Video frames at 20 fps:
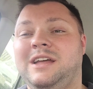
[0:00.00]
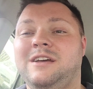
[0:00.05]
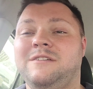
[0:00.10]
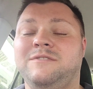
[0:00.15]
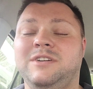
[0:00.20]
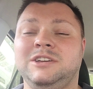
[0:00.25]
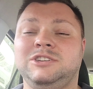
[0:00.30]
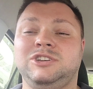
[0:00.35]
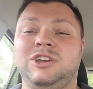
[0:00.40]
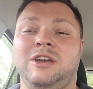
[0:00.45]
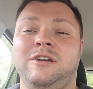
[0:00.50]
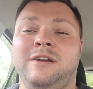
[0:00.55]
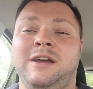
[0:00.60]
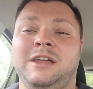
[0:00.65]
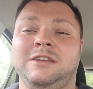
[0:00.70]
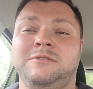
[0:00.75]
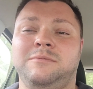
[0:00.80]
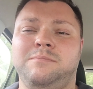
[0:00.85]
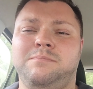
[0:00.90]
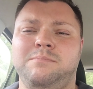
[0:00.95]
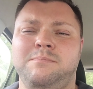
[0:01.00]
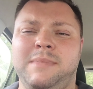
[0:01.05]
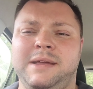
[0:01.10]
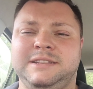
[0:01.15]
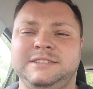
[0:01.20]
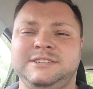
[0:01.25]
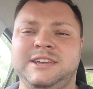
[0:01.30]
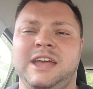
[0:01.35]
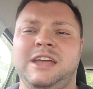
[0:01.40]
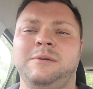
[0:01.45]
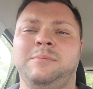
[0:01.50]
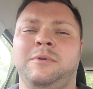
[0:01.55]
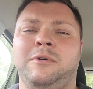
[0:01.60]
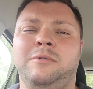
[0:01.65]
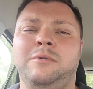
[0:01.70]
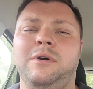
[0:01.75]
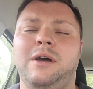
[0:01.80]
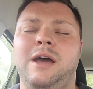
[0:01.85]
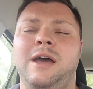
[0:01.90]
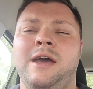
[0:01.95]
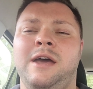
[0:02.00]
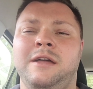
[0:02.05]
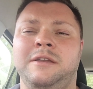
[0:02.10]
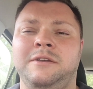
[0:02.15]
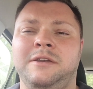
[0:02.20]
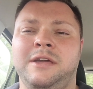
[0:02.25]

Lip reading: This year I had them mid-table, and